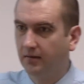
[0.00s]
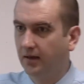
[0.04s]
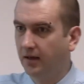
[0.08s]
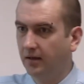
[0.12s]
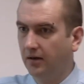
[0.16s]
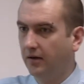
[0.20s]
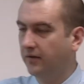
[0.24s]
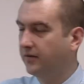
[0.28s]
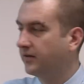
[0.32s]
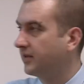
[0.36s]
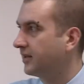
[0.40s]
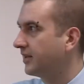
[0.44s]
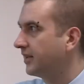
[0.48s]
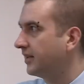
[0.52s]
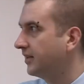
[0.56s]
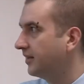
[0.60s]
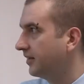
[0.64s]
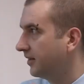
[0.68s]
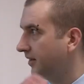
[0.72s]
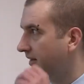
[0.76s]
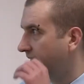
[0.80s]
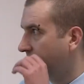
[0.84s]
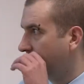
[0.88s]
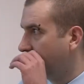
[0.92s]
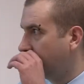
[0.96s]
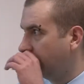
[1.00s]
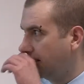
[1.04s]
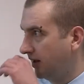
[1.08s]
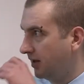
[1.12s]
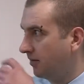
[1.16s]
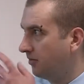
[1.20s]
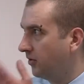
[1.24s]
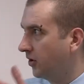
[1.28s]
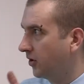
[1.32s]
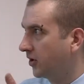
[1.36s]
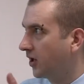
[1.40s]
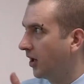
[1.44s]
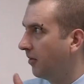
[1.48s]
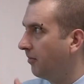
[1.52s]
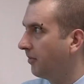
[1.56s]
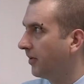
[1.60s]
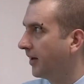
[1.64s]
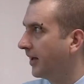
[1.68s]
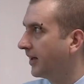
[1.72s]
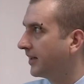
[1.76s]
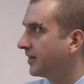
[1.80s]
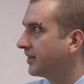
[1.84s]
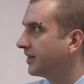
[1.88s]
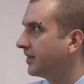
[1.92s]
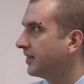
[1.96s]
Obviously, the more
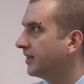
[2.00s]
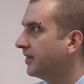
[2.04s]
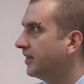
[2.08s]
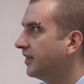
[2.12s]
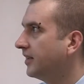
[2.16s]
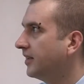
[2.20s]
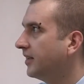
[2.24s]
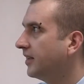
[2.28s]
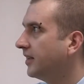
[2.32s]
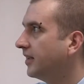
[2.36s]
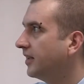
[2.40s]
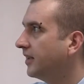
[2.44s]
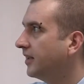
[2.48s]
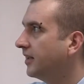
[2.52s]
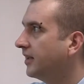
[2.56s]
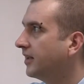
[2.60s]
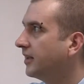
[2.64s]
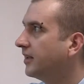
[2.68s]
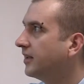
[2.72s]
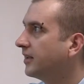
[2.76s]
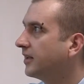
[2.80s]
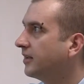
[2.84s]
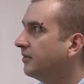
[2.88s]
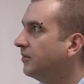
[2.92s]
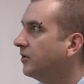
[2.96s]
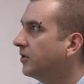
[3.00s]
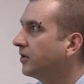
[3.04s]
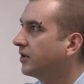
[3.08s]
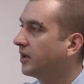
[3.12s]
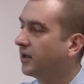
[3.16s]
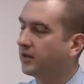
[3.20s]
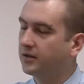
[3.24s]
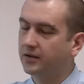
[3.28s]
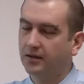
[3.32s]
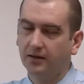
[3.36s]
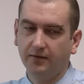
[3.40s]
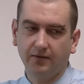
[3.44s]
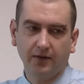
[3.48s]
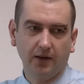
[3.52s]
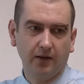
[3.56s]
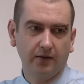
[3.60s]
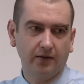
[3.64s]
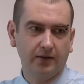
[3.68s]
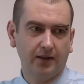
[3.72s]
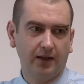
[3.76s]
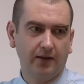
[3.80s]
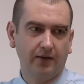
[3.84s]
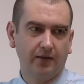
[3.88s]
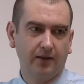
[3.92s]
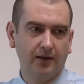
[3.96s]
complex, the more cost
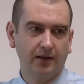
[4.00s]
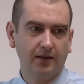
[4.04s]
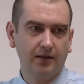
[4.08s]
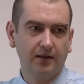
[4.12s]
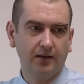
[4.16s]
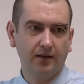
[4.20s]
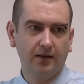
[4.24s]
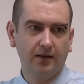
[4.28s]
involved generally,